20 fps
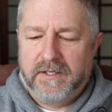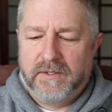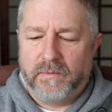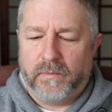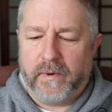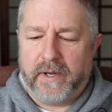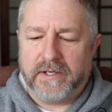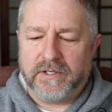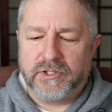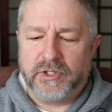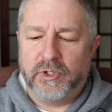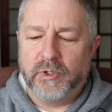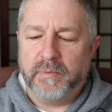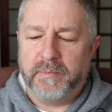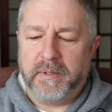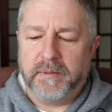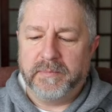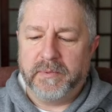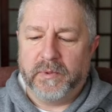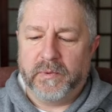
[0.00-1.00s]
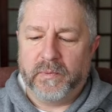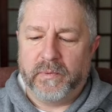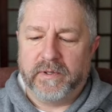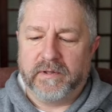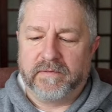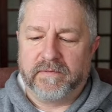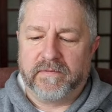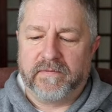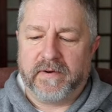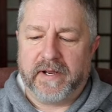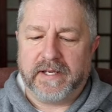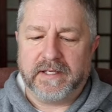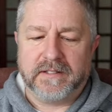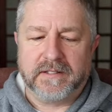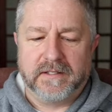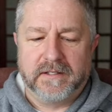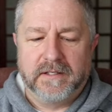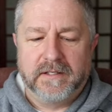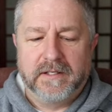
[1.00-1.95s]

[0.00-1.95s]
when two people will fight